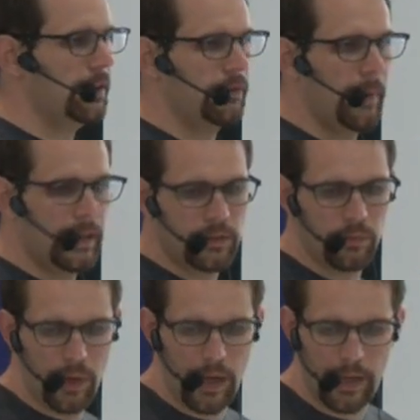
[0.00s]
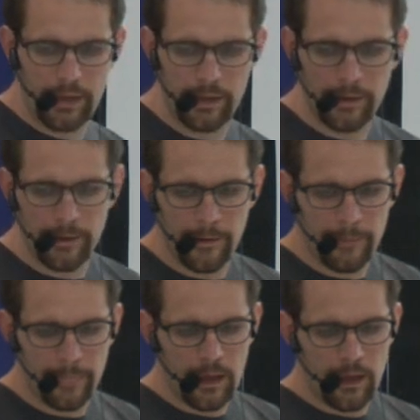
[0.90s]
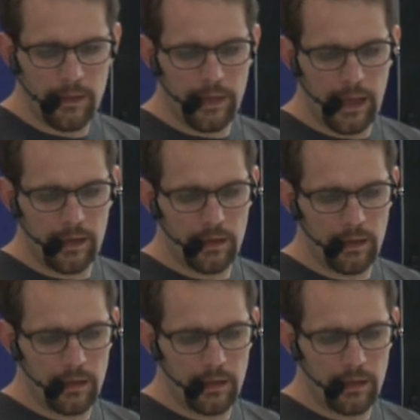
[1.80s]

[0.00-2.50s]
from x to y, then